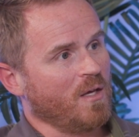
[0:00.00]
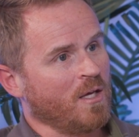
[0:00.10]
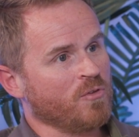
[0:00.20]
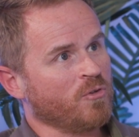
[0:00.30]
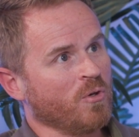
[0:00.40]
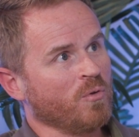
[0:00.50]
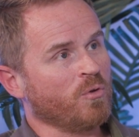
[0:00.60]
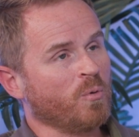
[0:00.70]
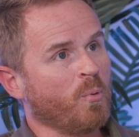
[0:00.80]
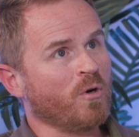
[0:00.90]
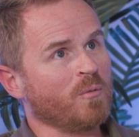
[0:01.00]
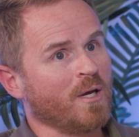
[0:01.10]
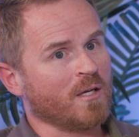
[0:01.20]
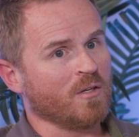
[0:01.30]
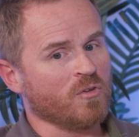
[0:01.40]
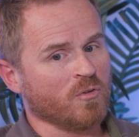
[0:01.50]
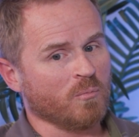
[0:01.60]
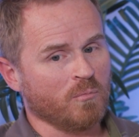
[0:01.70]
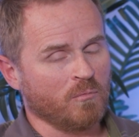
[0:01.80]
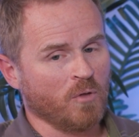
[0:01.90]
And so the reporting
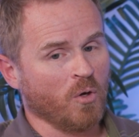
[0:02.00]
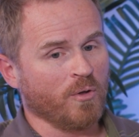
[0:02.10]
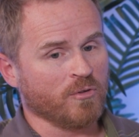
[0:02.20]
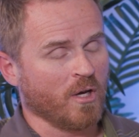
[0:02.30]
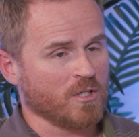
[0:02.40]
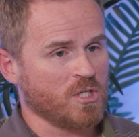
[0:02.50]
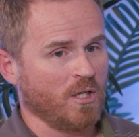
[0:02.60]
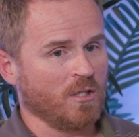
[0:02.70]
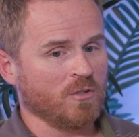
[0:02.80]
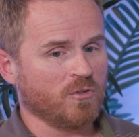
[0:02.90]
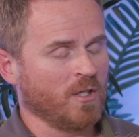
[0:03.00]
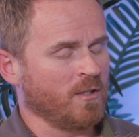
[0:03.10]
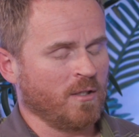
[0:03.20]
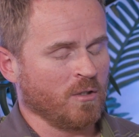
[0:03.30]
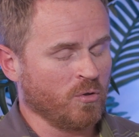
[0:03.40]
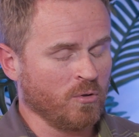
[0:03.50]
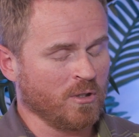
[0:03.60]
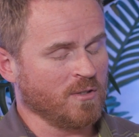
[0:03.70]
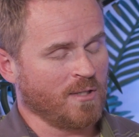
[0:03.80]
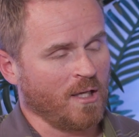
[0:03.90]
mechanism, has not changed, and including
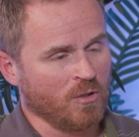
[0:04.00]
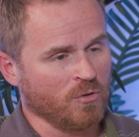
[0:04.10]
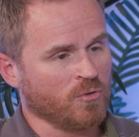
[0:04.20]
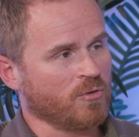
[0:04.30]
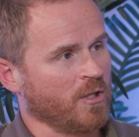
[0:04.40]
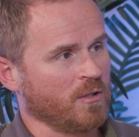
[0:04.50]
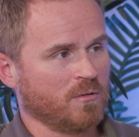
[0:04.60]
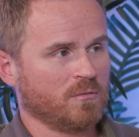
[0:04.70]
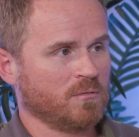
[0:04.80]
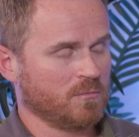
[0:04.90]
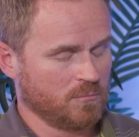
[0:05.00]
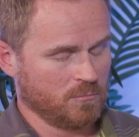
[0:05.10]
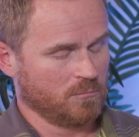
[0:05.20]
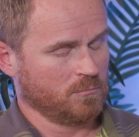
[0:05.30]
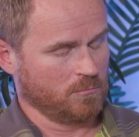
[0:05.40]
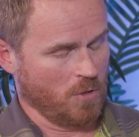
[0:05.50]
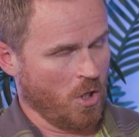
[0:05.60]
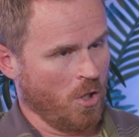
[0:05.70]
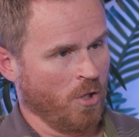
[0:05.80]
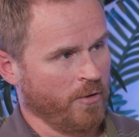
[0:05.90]
containers, like
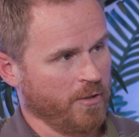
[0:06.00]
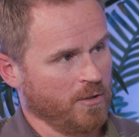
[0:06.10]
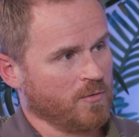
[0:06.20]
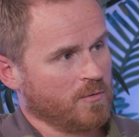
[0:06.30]
all the things.